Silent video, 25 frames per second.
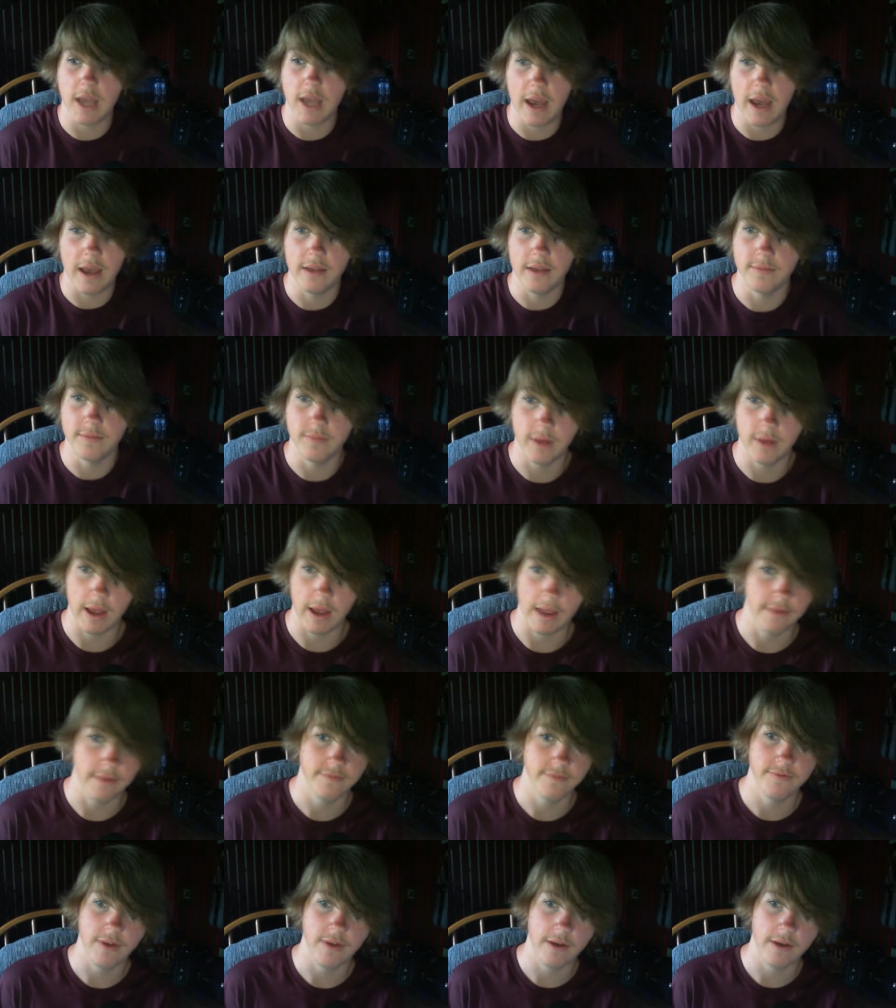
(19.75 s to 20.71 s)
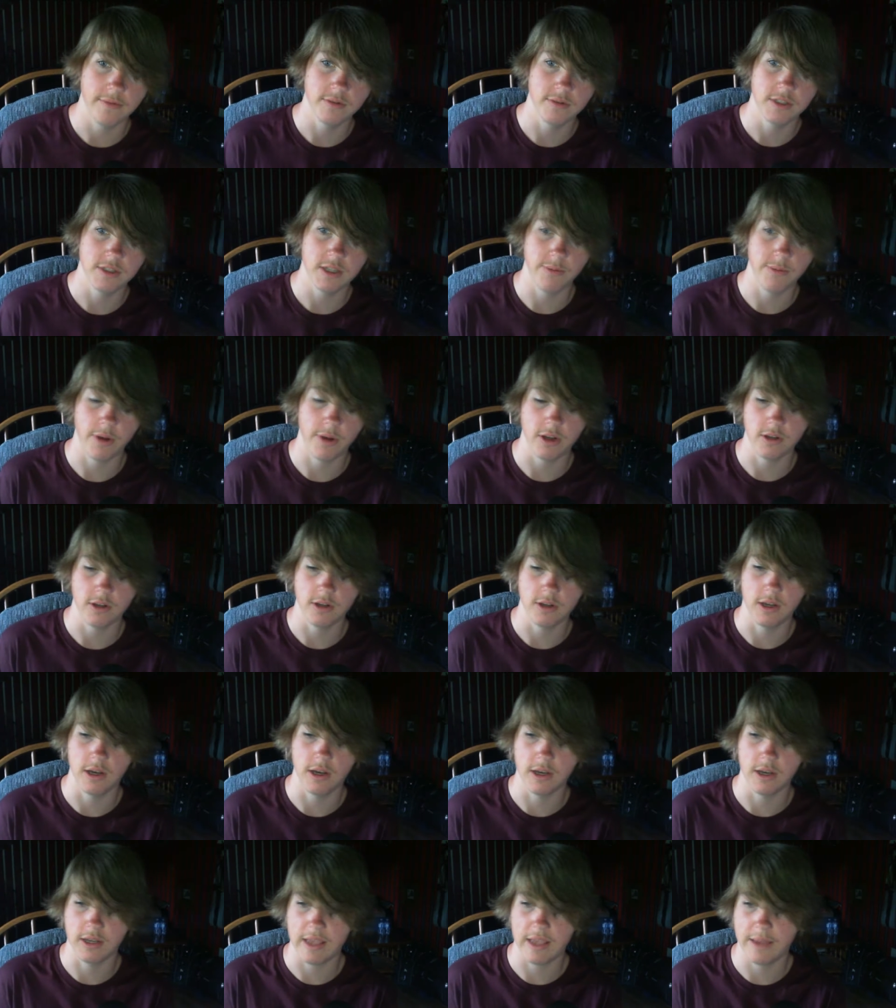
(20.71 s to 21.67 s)
I I found some on
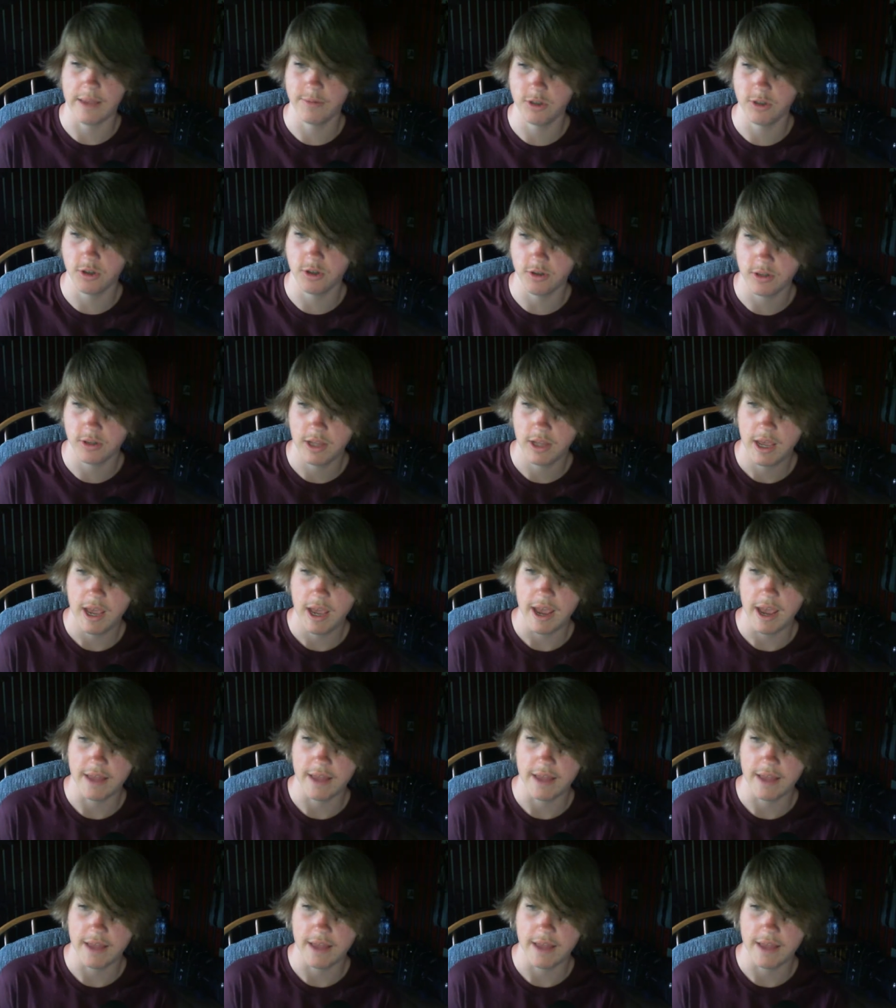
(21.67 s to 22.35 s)
uh, Game Jolt,